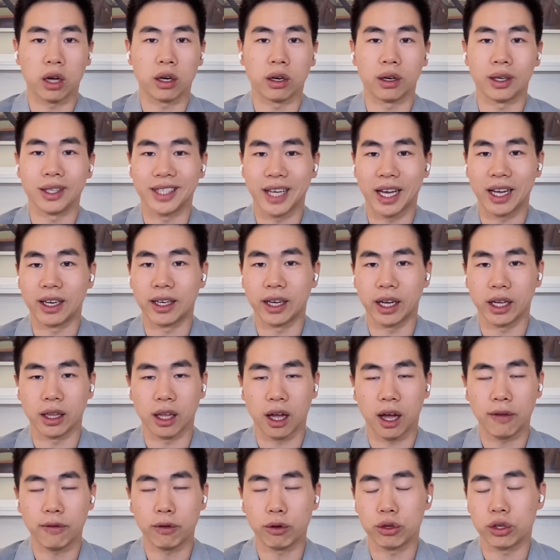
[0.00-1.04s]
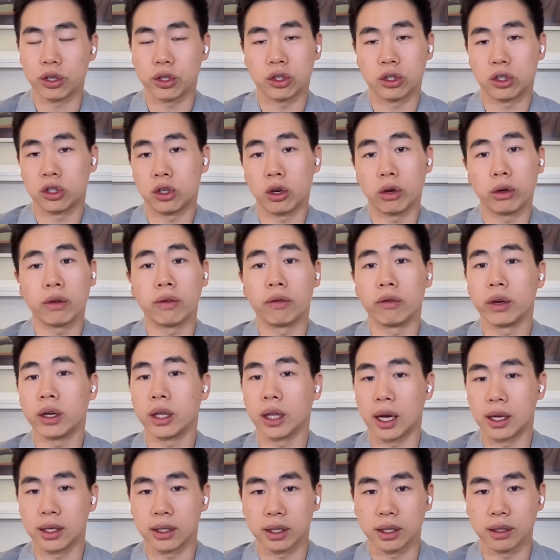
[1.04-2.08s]
on on a day-to-day life, you just don't even
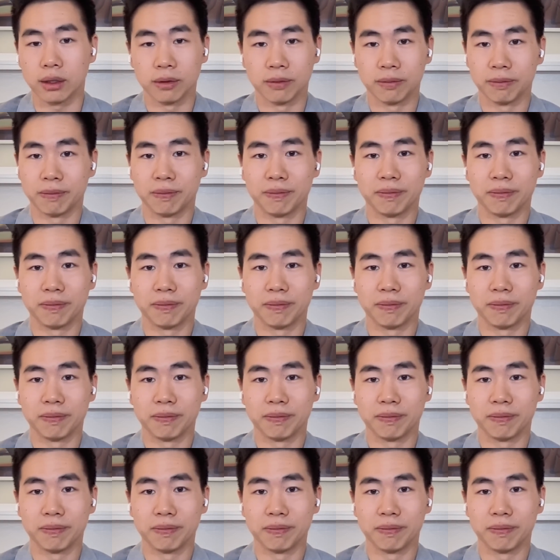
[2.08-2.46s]
realize it.